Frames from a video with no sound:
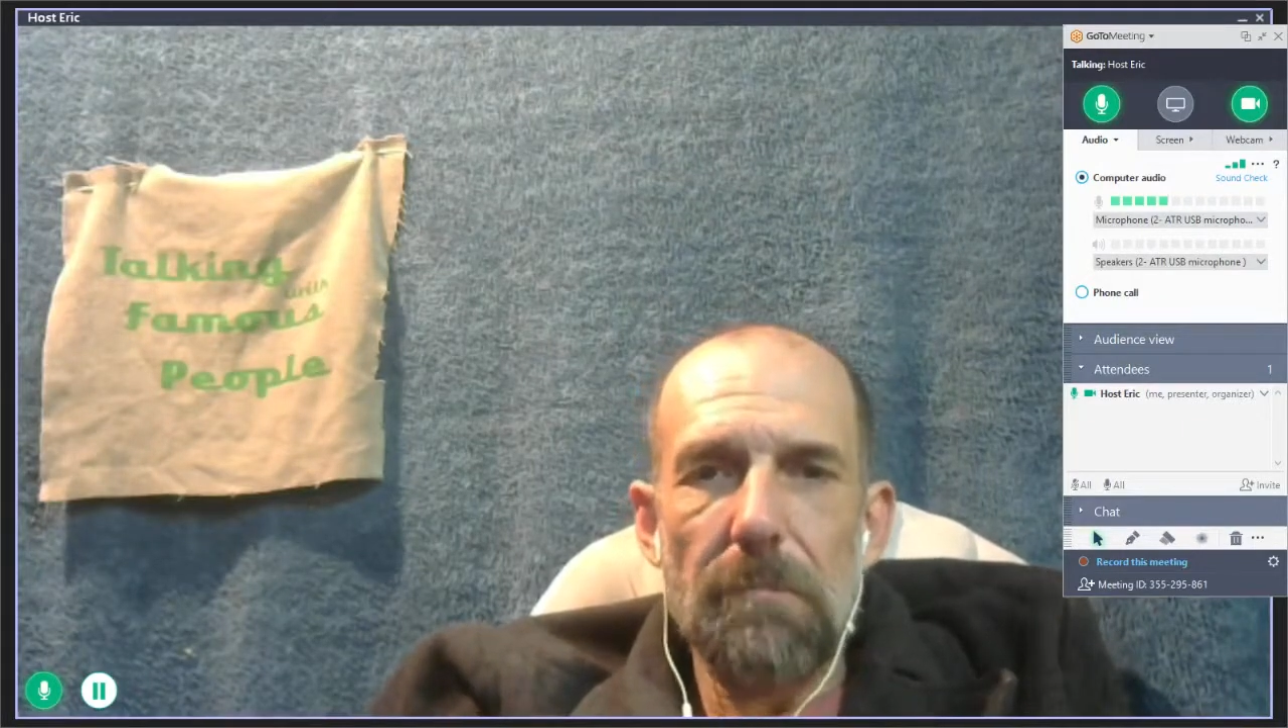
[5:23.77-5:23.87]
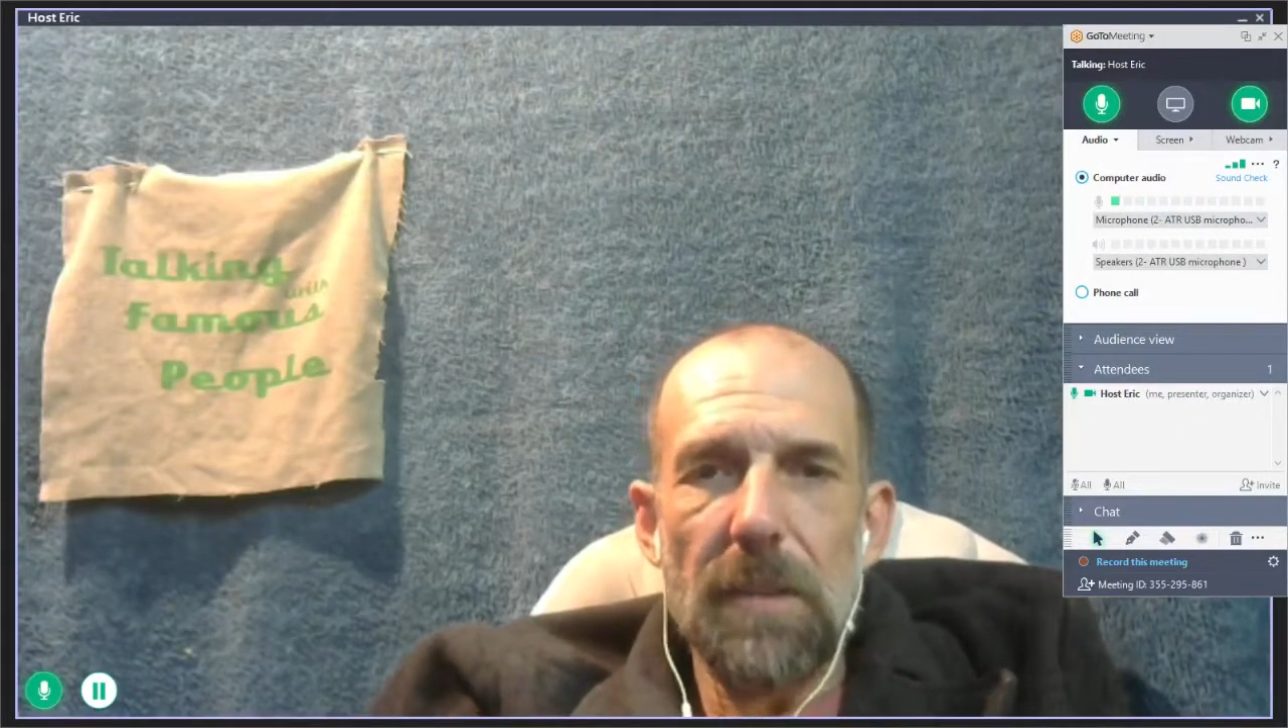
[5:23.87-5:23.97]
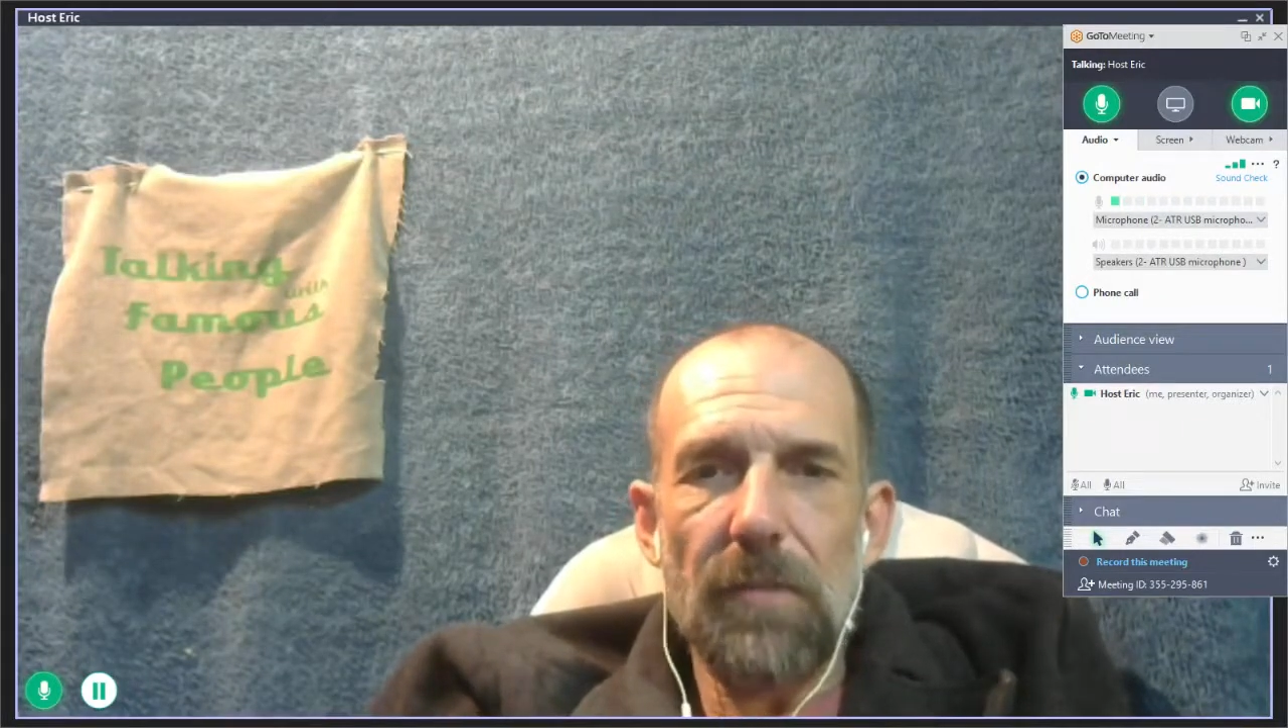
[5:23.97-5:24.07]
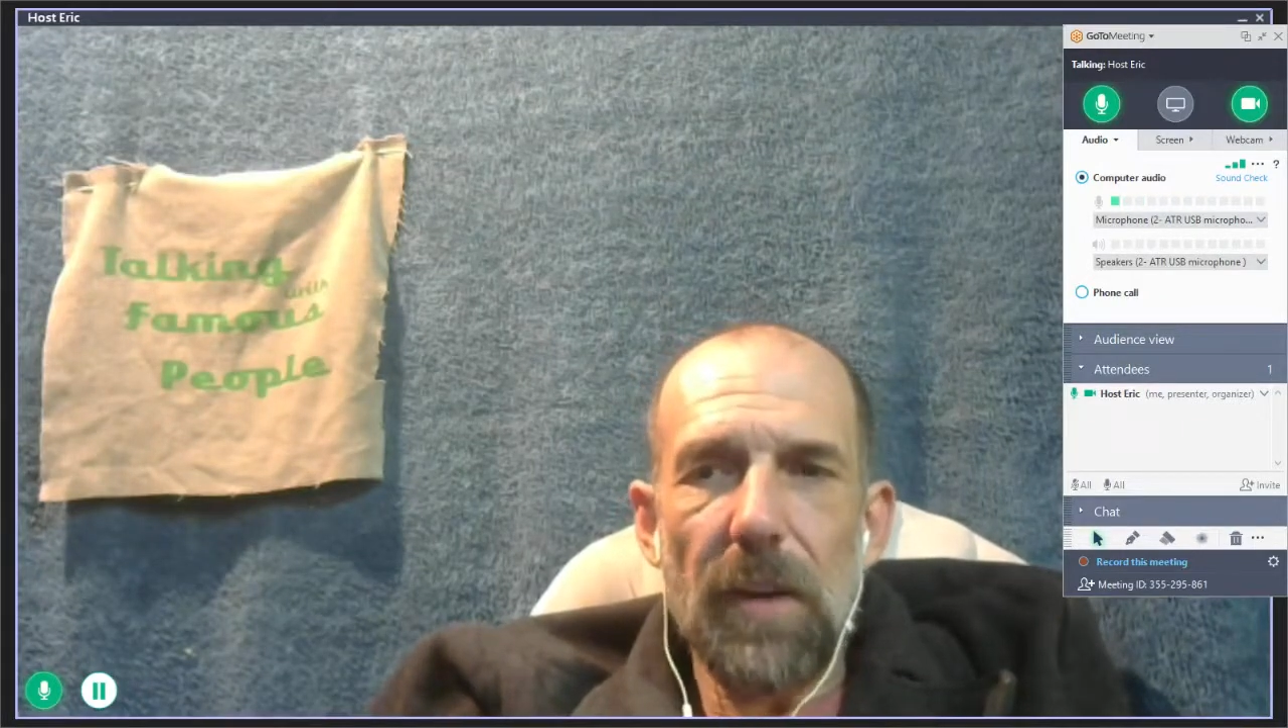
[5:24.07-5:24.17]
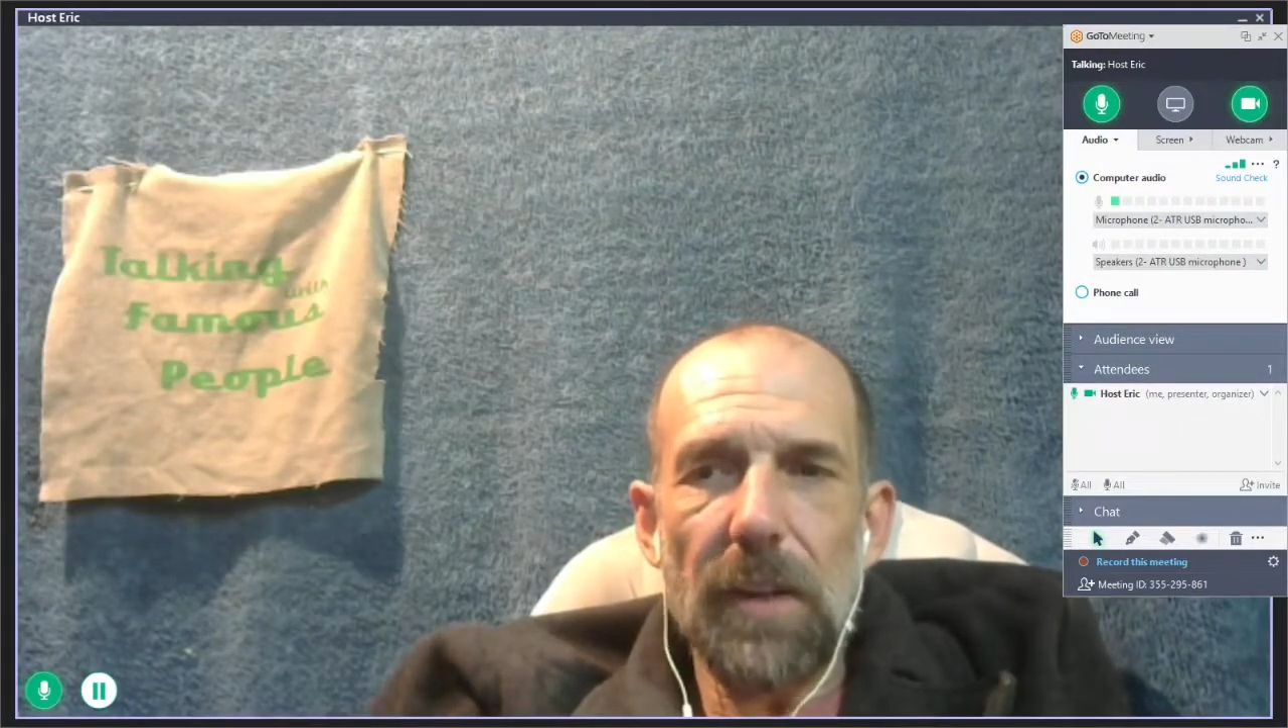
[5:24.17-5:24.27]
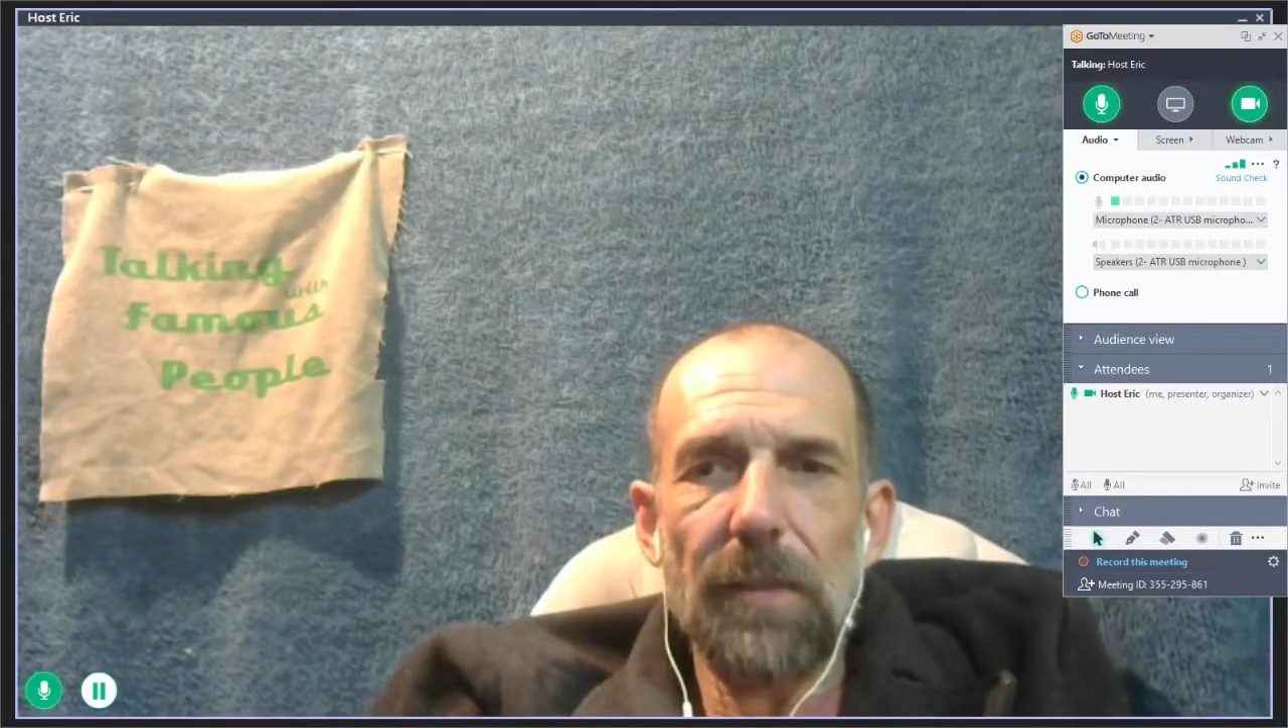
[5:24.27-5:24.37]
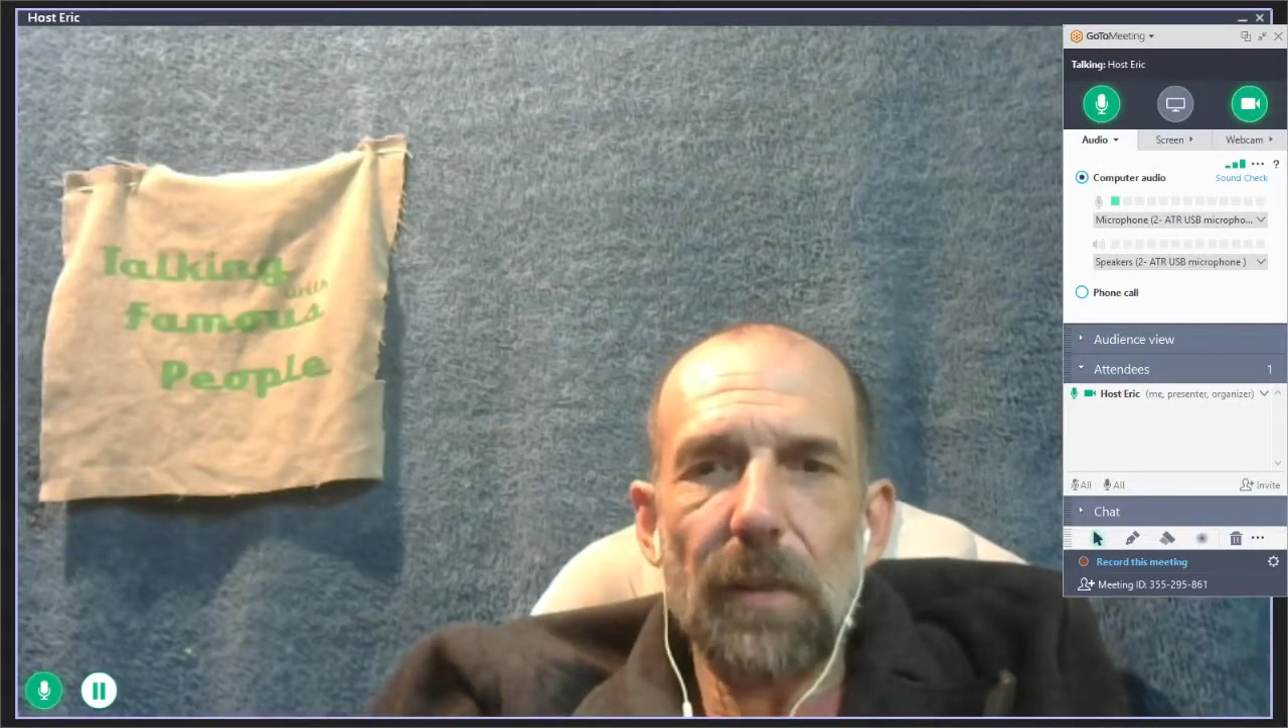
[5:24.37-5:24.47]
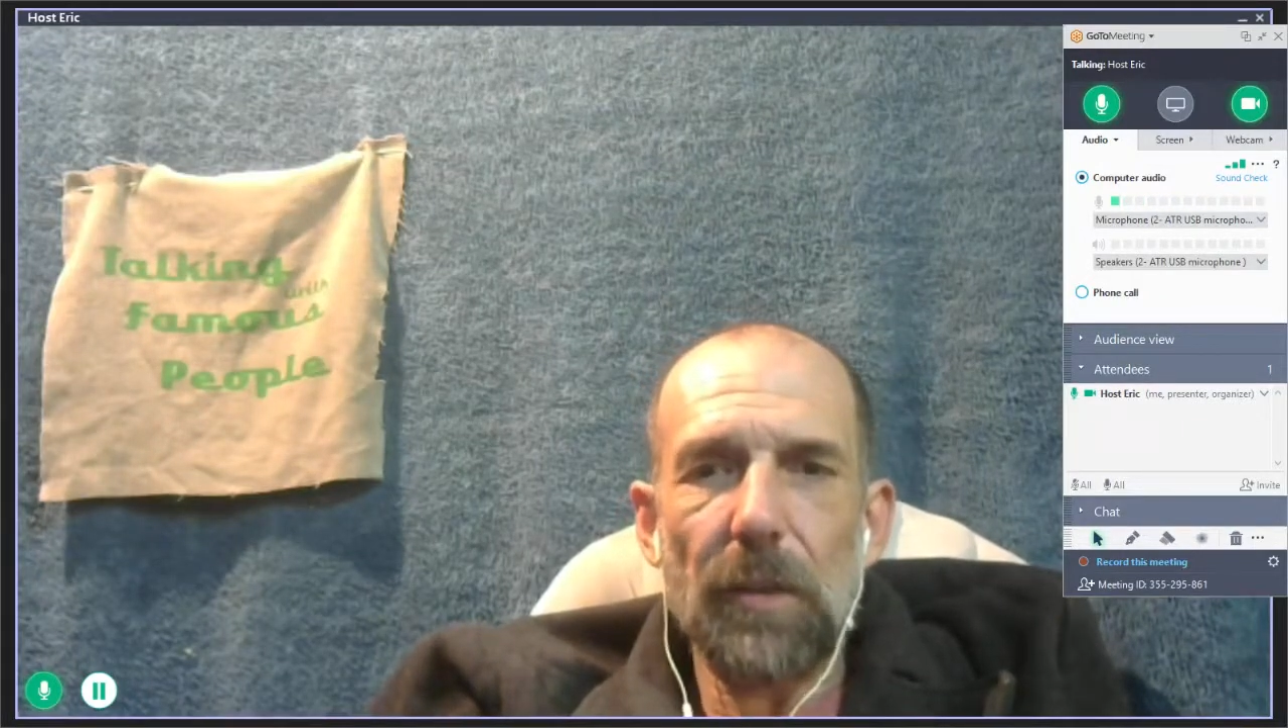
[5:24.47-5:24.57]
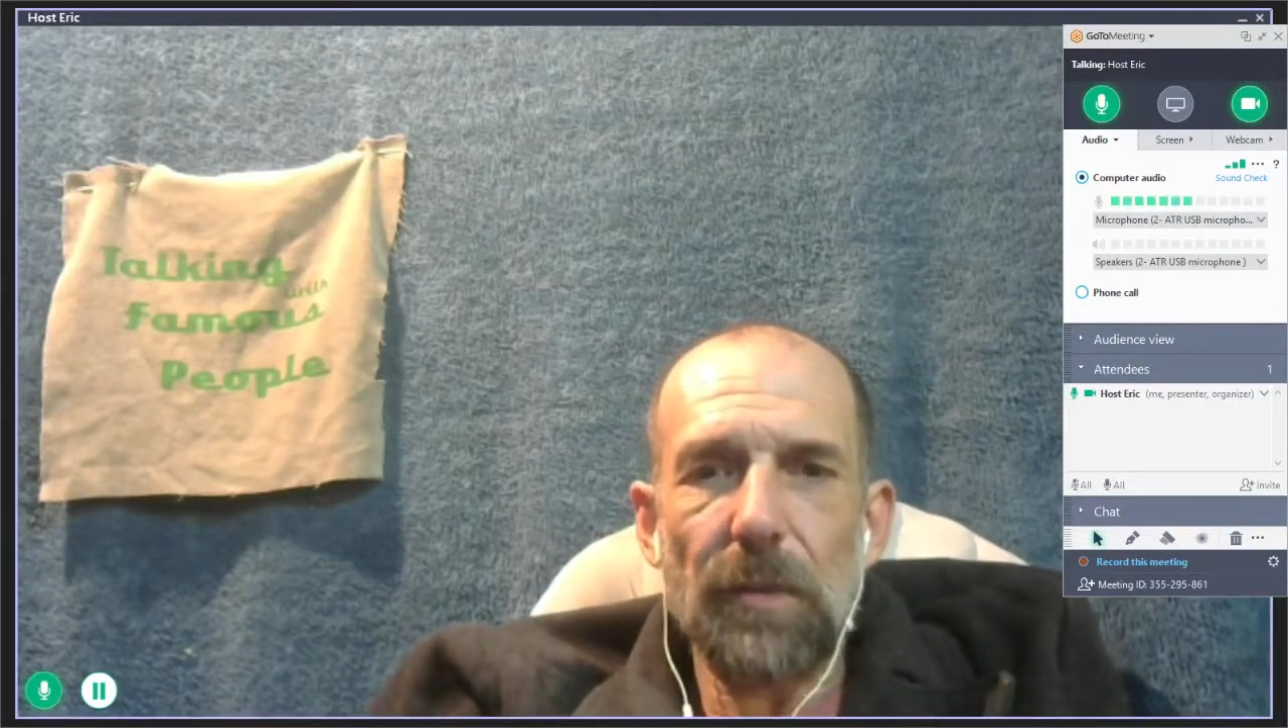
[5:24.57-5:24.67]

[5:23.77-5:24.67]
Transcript: it's very difficult to